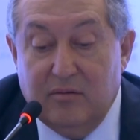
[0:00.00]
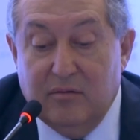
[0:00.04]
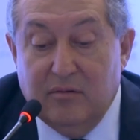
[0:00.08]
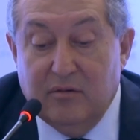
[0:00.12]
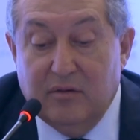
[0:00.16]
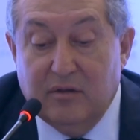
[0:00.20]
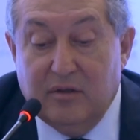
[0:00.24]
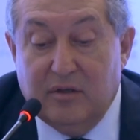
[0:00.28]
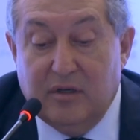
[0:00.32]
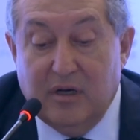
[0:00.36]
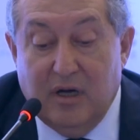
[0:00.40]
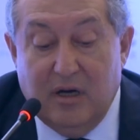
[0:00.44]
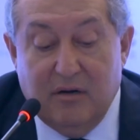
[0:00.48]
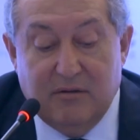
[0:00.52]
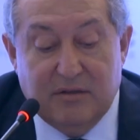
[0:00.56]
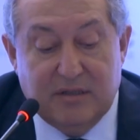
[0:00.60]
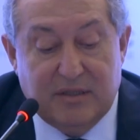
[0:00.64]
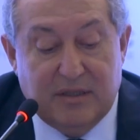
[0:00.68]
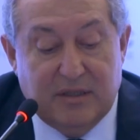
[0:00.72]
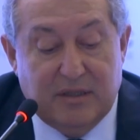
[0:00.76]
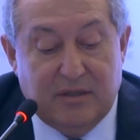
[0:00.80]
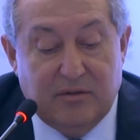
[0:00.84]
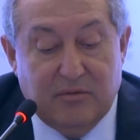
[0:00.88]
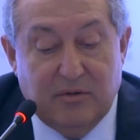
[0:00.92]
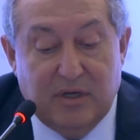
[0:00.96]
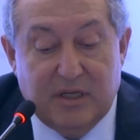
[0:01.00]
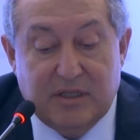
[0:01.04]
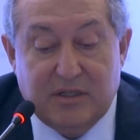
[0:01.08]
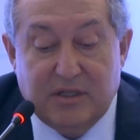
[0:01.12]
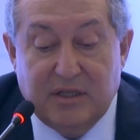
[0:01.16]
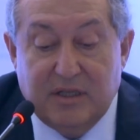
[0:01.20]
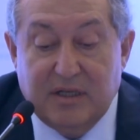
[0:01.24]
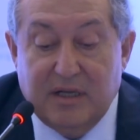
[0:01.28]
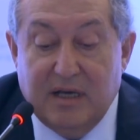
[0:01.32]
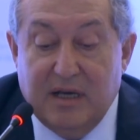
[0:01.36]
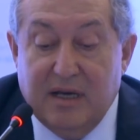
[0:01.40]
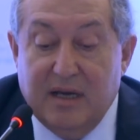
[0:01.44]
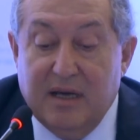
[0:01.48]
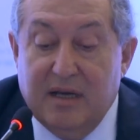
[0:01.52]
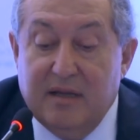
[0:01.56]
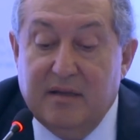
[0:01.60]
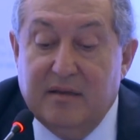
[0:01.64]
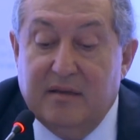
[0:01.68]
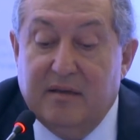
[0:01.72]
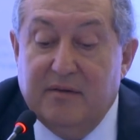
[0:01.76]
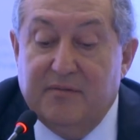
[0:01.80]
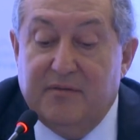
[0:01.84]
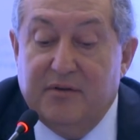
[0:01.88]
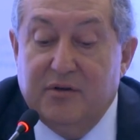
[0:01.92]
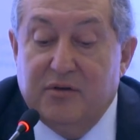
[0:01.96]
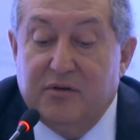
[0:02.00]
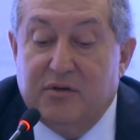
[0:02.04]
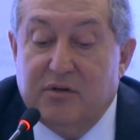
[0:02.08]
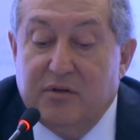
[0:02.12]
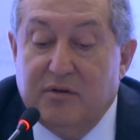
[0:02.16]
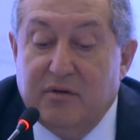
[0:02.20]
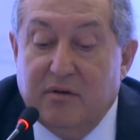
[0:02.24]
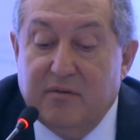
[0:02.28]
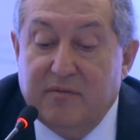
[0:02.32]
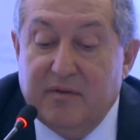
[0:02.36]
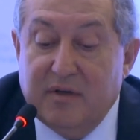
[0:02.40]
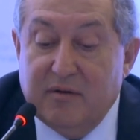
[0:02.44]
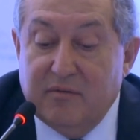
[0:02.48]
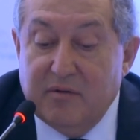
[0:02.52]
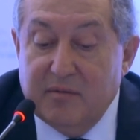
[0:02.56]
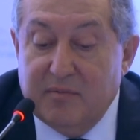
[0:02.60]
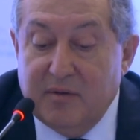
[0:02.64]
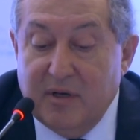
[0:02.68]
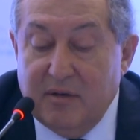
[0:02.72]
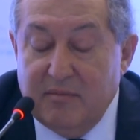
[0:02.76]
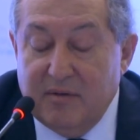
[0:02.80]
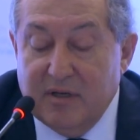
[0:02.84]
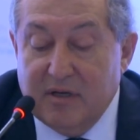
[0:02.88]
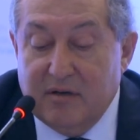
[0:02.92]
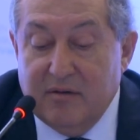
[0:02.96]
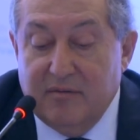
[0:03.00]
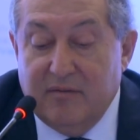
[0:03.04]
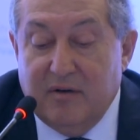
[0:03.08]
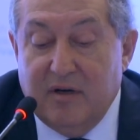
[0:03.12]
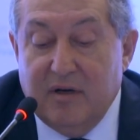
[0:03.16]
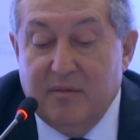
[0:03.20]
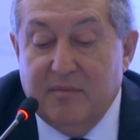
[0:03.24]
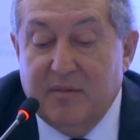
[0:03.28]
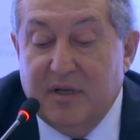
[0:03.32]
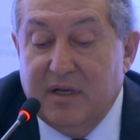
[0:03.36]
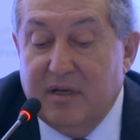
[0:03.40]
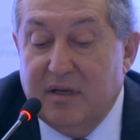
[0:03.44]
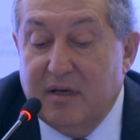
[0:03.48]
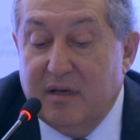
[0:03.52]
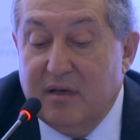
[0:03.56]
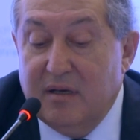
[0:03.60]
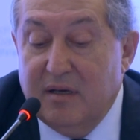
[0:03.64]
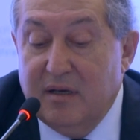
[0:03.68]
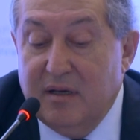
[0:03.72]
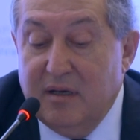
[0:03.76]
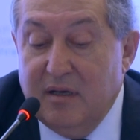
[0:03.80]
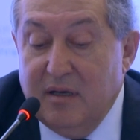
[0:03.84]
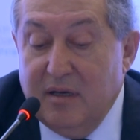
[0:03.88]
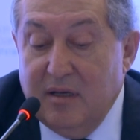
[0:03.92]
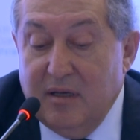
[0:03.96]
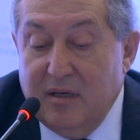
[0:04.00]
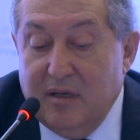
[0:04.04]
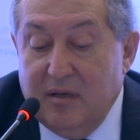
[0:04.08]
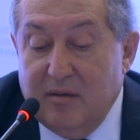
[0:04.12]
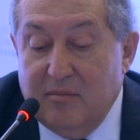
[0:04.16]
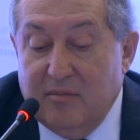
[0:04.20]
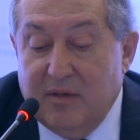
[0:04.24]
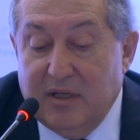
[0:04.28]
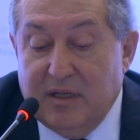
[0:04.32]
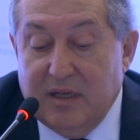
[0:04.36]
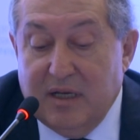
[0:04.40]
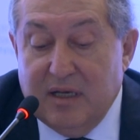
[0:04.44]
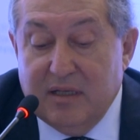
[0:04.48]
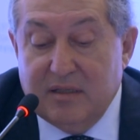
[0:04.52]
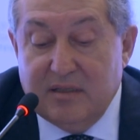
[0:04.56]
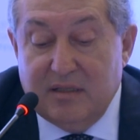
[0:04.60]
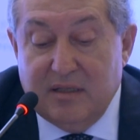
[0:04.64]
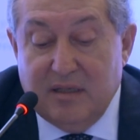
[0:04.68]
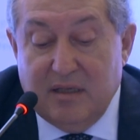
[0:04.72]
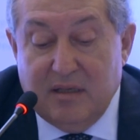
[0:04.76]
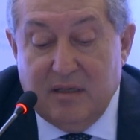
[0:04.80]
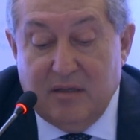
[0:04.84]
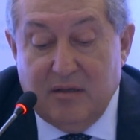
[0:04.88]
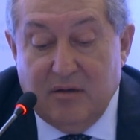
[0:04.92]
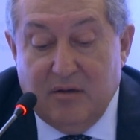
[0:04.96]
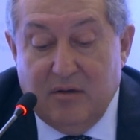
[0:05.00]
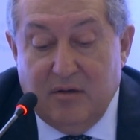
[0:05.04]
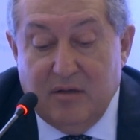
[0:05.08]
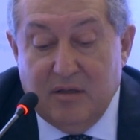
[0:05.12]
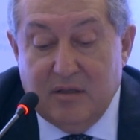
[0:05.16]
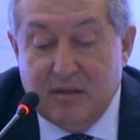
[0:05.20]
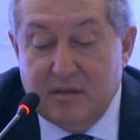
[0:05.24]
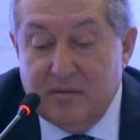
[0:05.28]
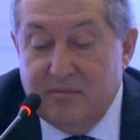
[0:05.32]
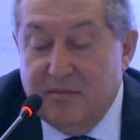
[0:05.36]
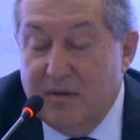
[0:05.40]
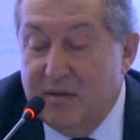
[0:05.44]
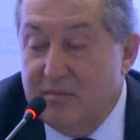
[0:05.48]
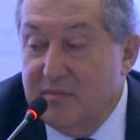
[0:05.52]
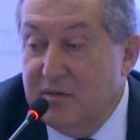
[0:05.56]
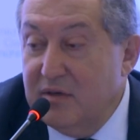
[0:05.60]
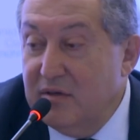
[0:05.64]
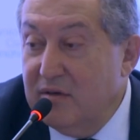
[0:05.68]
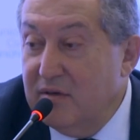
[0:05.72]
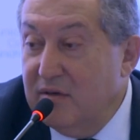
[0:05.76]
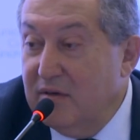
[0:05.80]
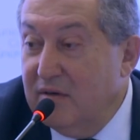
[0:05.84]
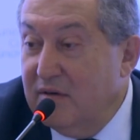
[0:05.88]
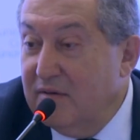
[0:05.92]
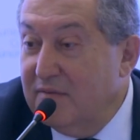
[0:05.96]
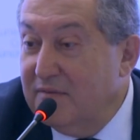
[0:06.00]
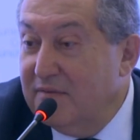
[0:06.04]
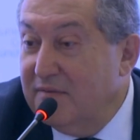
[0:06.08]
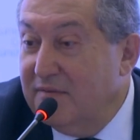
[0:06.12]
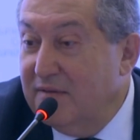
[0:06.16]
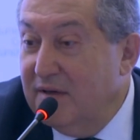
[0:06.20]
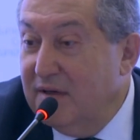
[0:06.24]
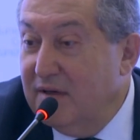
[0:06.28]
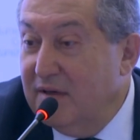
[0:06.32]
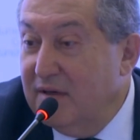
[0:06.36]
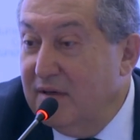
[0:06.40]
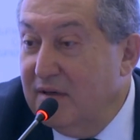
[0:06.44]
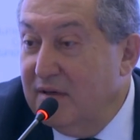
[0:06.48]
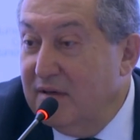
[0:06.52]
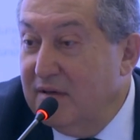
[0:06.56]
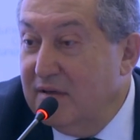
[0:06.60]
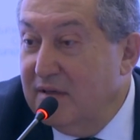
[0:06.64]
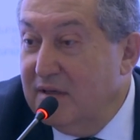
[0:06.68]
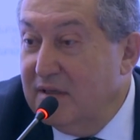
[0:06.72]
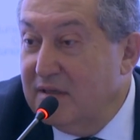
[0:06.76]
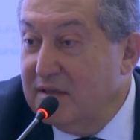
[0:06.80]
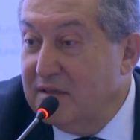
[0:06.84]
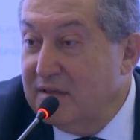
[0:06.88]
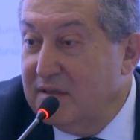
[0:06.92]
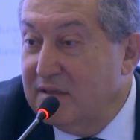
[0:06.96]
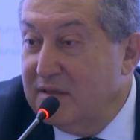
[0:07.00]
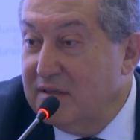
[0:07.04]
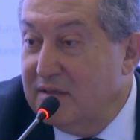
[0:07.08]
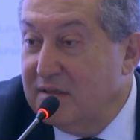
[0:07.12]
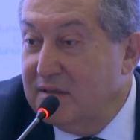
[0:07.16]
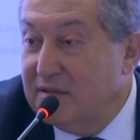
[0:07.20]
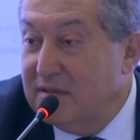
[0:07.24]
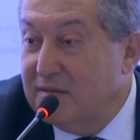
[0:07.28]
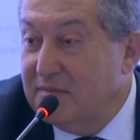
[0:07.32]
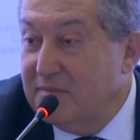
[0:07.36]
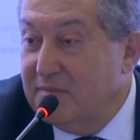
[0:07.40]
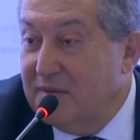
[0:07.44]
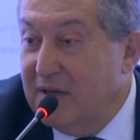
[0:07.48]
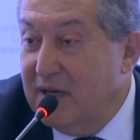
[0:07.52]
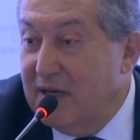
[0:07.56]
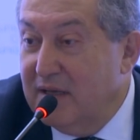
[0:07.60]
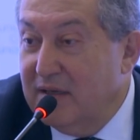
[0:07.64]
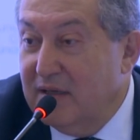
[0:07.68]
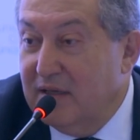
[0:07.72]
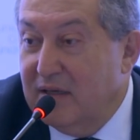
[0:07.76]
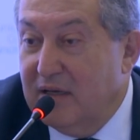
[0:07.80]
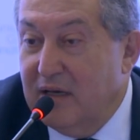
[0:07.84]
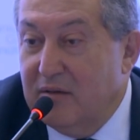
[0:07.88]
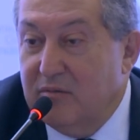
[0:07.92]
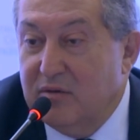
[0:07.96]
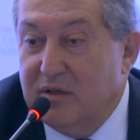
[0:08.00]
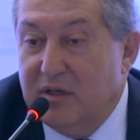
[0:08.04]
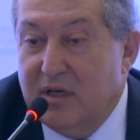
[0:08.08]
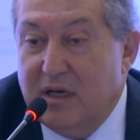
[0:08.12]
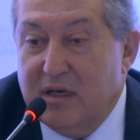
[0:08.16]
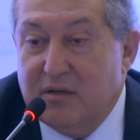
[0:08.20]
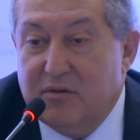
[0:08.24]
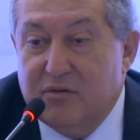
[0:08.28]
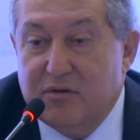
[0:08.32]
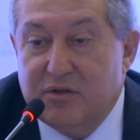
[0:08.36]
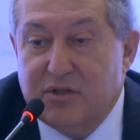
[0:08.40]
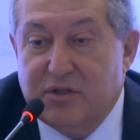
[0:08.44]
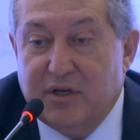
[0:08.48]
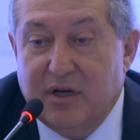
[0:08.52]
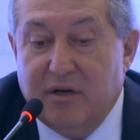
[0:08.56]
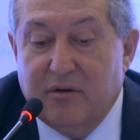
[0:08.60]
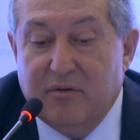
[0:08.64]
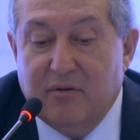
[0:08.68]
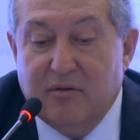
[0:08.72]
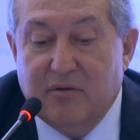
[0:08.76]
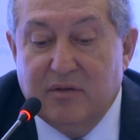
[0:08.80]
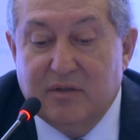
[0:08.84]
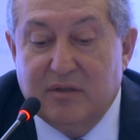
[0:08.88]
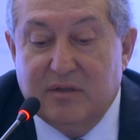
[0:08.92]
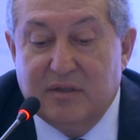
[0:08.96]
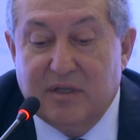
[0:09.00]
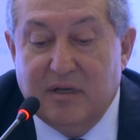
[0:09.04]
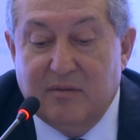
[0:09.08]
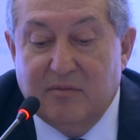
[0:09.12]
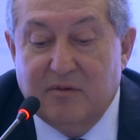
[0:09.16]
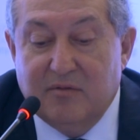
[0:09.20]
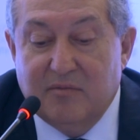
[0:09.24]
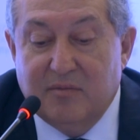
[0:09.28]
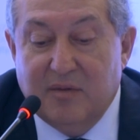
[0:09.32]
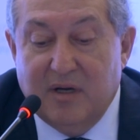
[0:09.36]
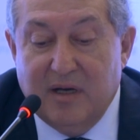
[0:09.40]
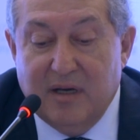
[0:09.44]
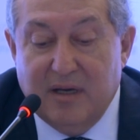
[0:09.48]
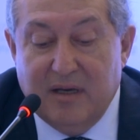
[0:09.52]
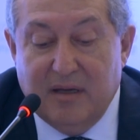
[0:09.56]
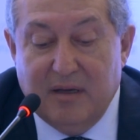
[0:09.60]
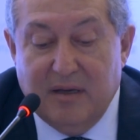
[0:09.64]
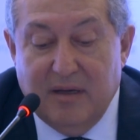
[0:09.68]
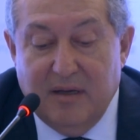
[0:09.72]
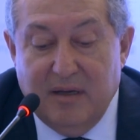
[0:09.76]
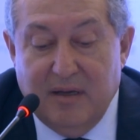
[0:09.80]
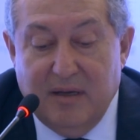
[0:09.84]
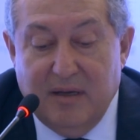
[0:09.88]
to current situation and the future of the Republic of Armenia. But as an honest member of this panel, I would like to share with you some of my